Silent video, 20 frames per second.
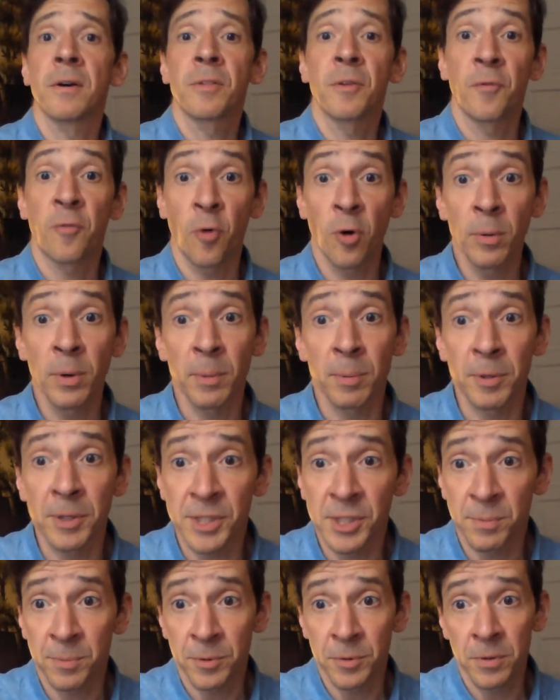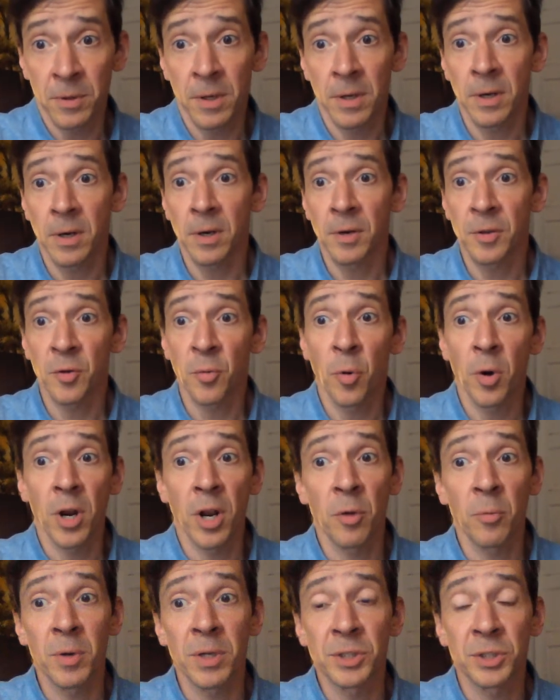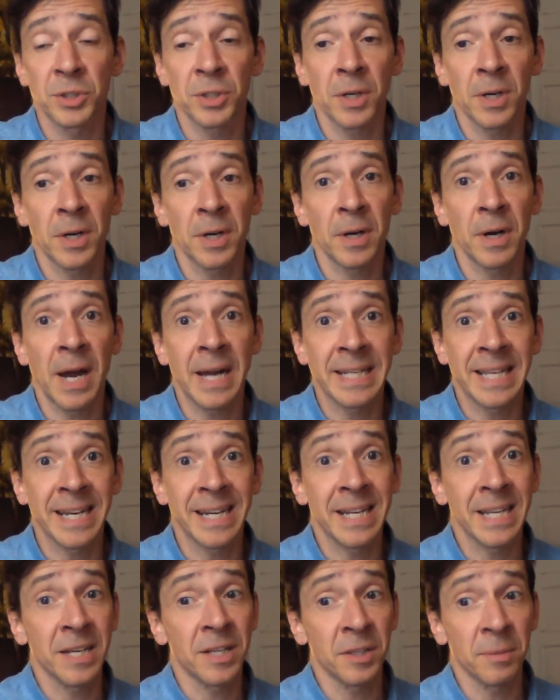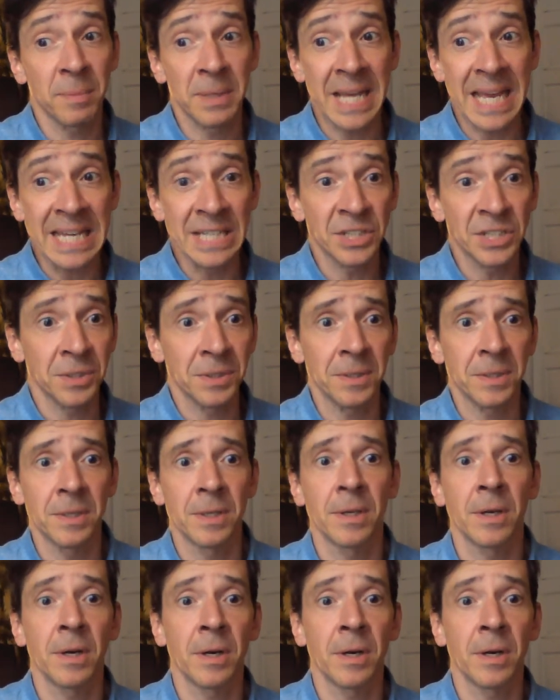The former principle, the one on which identity elimination,